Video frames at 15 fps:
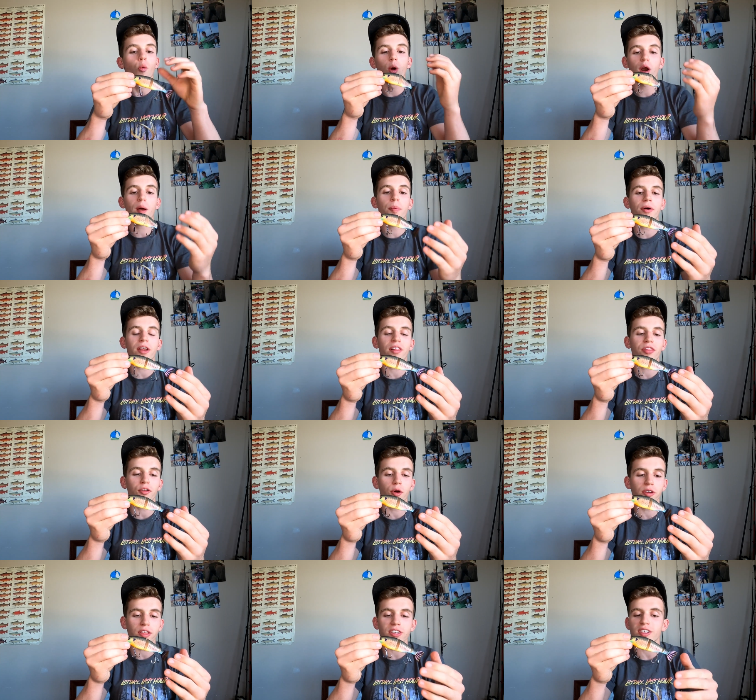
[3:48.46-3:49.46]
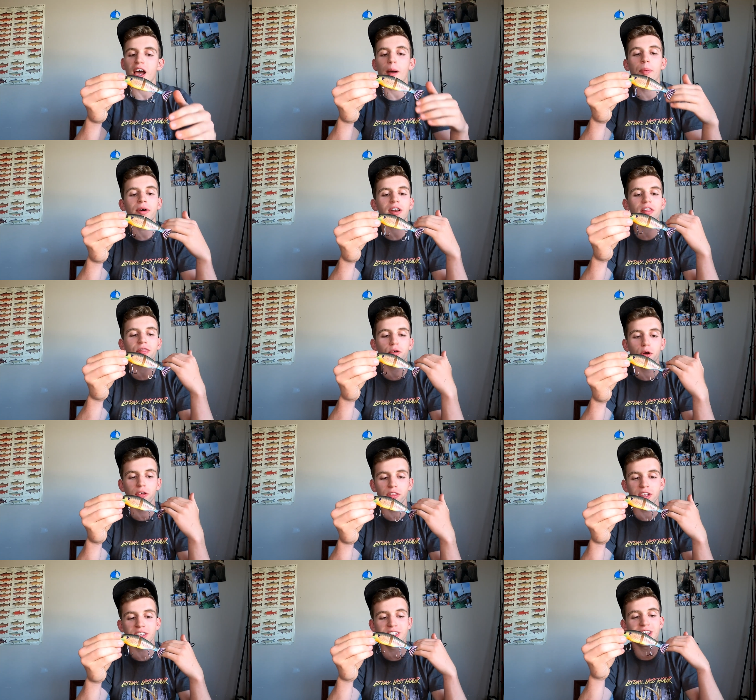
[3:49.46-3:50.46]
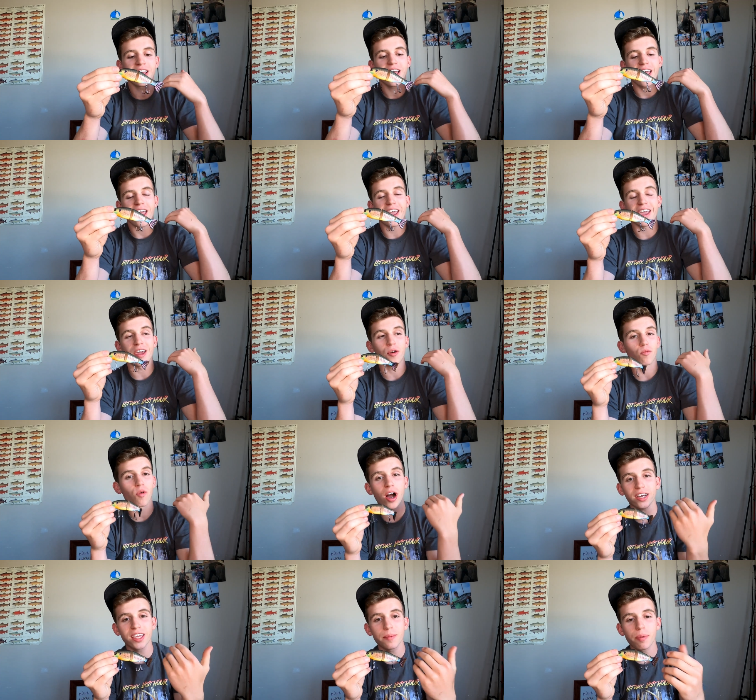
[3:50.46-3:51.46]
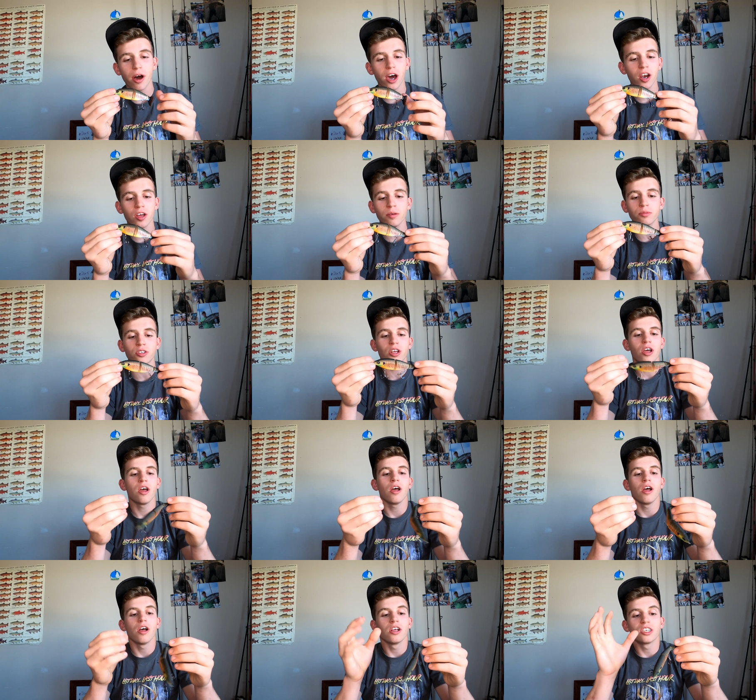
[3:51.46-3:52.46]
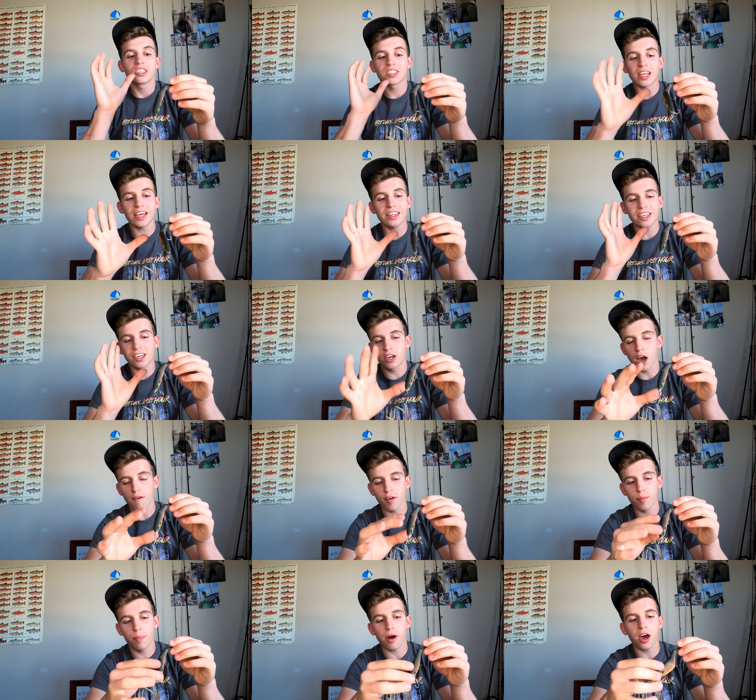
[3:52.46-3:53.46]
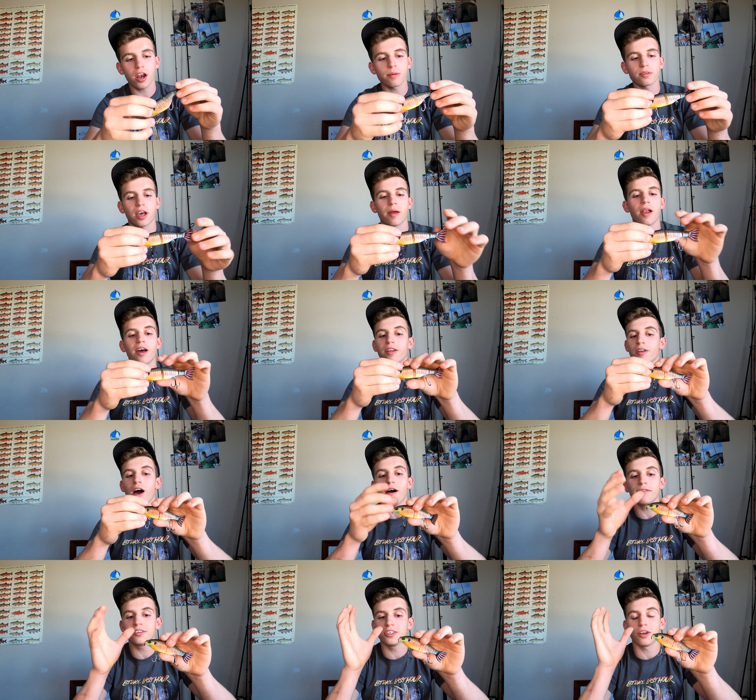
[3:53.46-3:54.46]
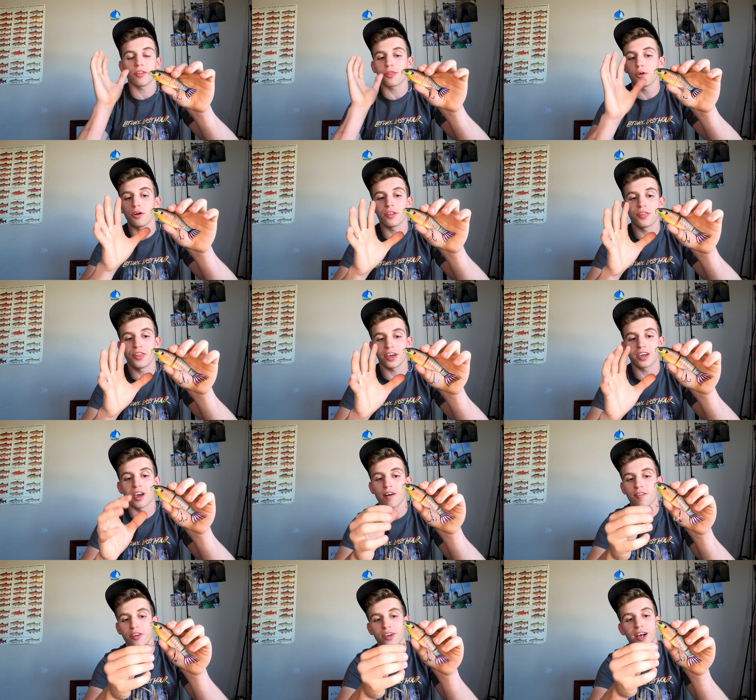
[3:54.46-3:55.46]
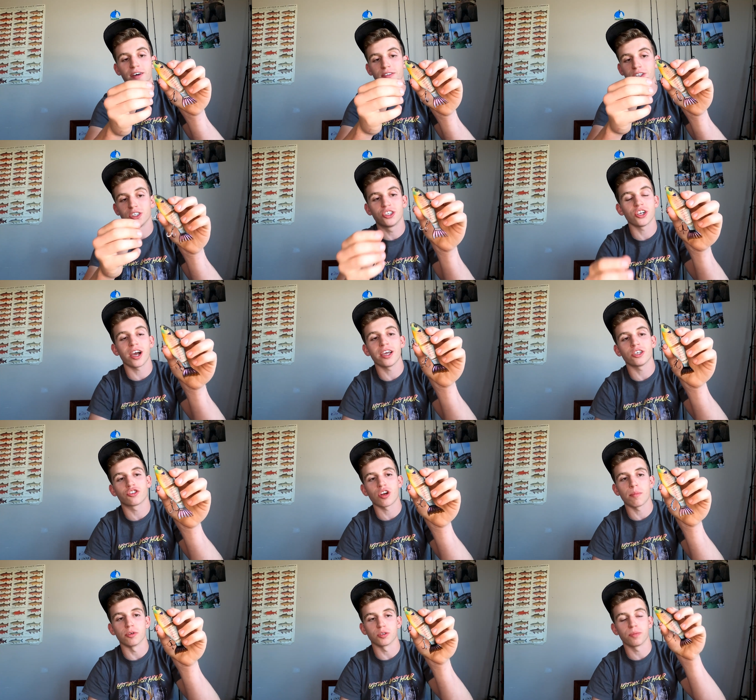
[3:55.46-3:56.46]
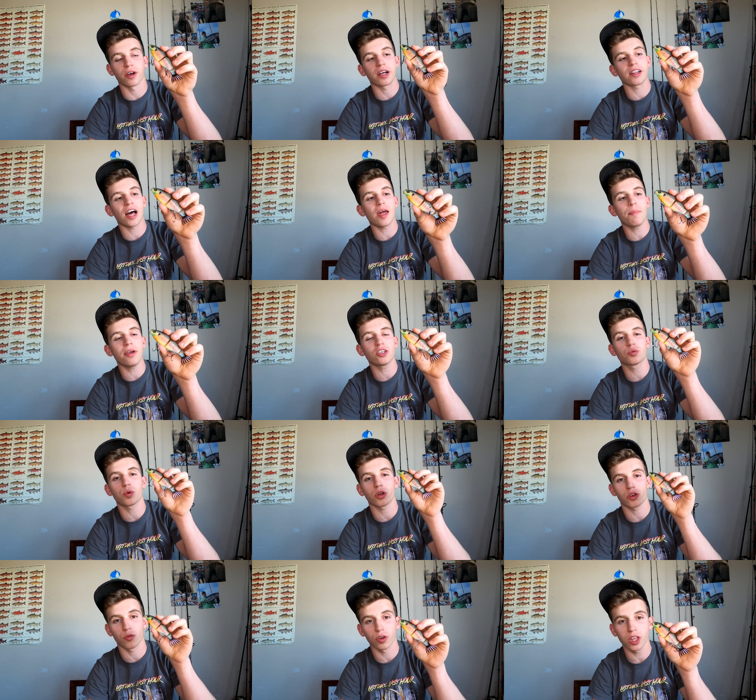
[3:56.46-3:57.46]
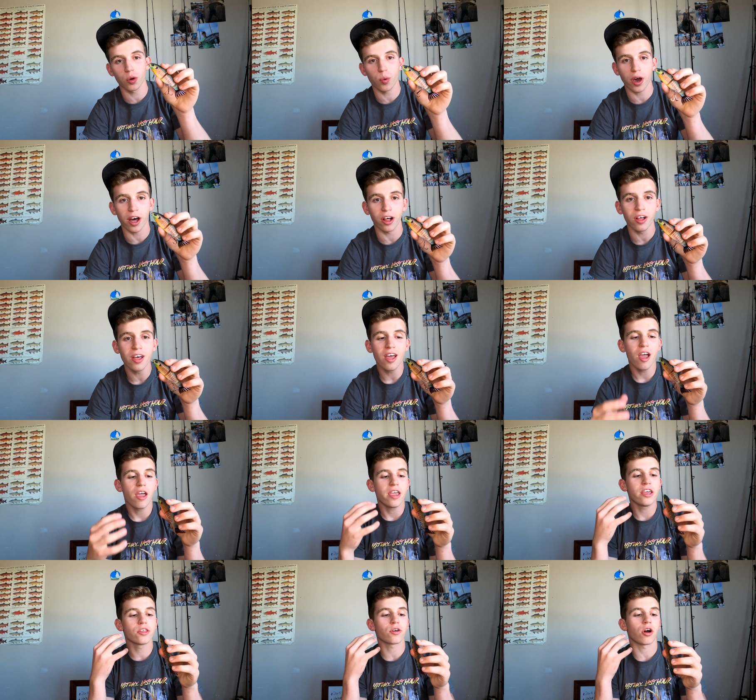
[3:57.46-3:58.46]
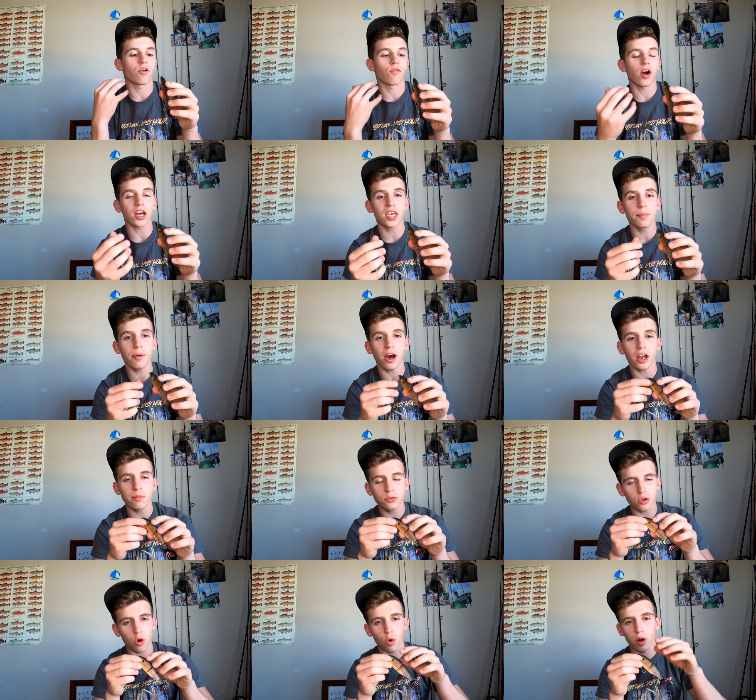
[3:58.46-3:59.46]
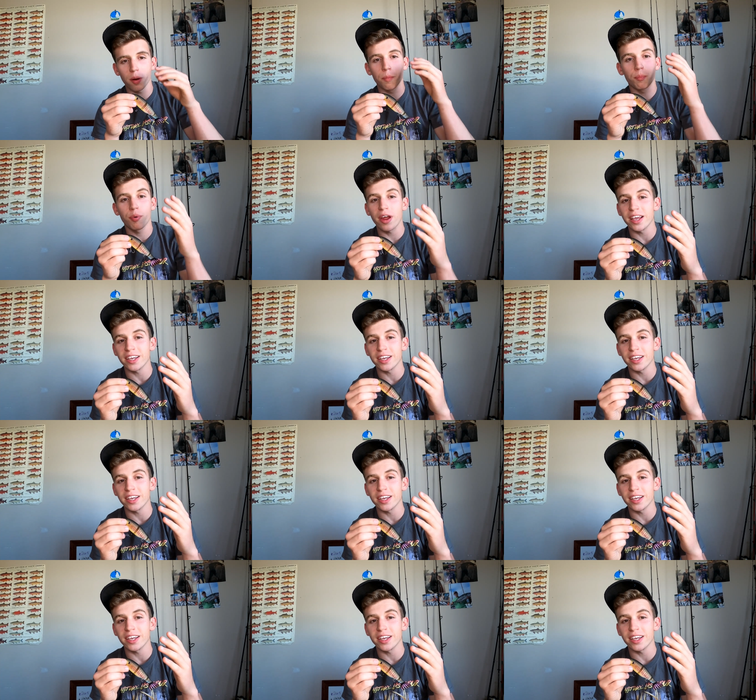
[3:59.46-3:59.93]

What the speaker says: Where do I plan on throwing this? I plan on throwing this in rocky bottoms, slightly covered bottoms. I obviously don't throw it in thick cover. You got these giant trebles, but glide baits work really well either on rocky bottoms or in